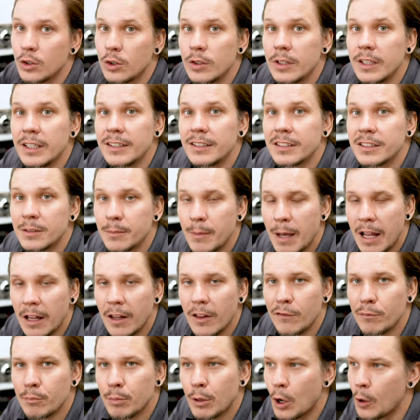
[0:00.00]
to the smell
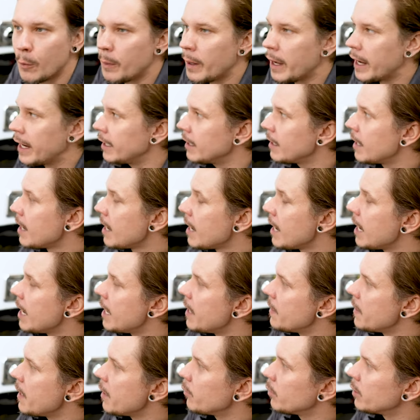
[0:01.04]
of propane
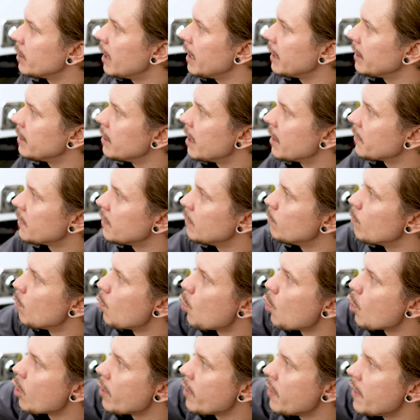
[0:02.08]
and they would like nothing
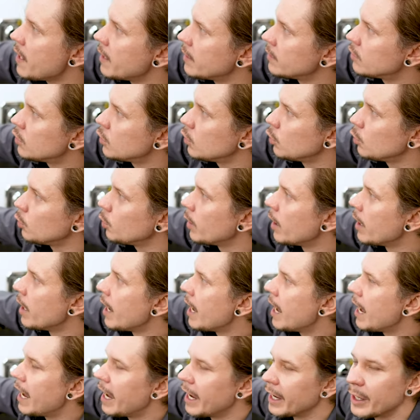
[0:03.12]
more than to
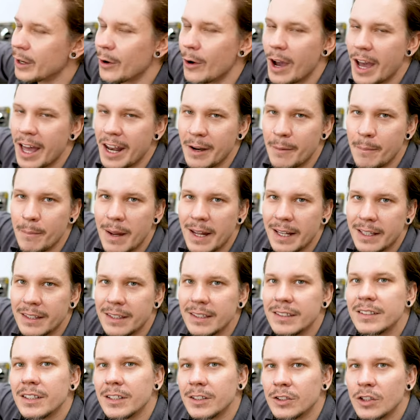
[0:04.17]
uh, go ahead and make
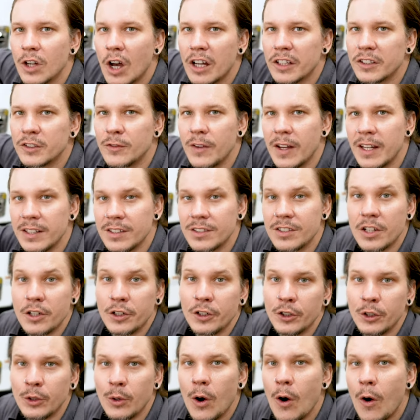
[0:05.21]
these exhaust vents their
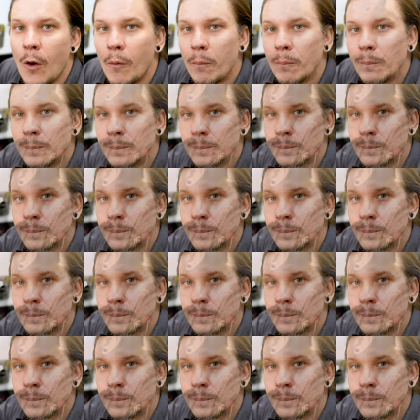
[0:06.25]
new home.